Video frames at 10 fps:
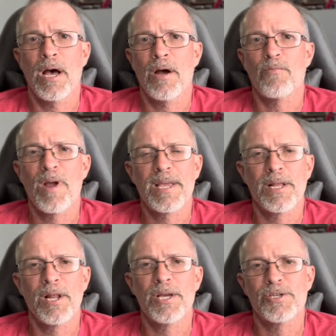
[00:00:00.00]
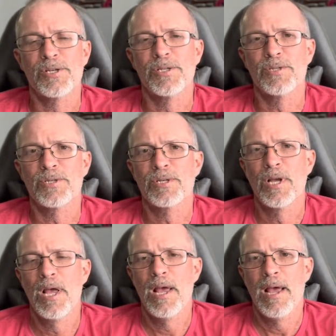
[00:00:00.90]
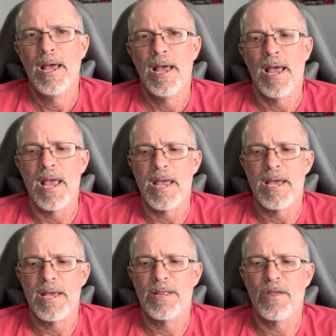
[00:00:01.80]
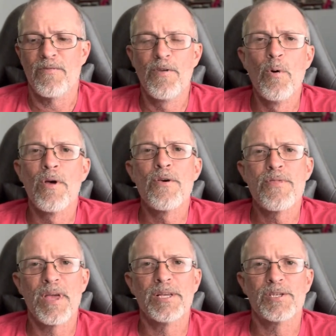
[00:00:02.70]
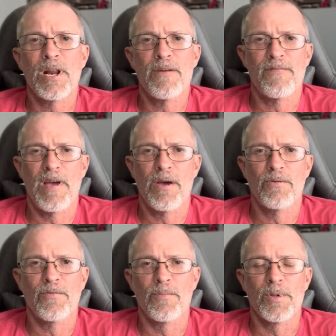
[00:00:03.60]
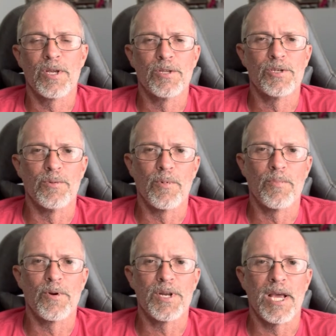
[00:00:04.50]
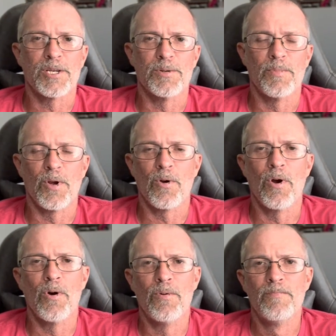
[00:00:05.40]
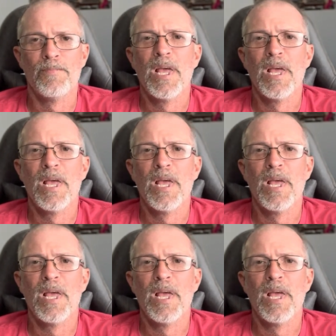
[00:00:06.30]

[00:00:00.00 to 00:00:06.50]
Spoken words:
regulations, and a few other things that I found from the Consumer Protection Bureau.